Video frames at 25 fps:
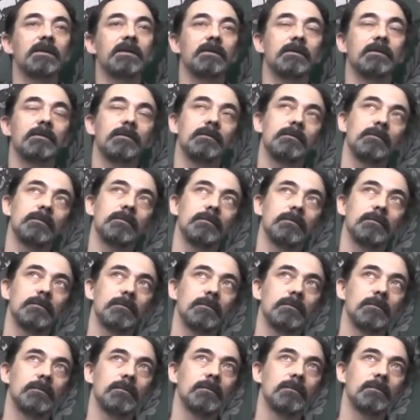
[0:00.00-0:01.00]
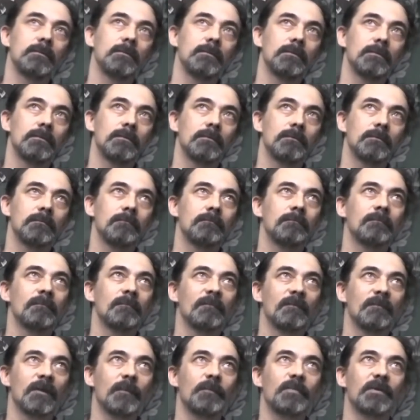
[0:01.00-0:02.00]
when the war
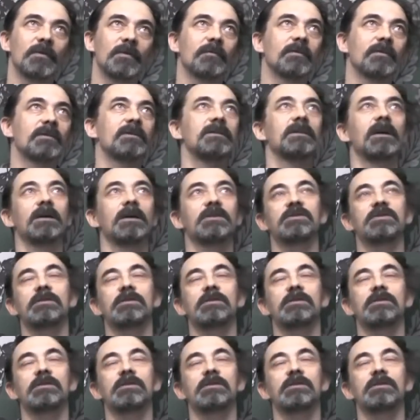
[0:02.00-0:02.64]
was starting,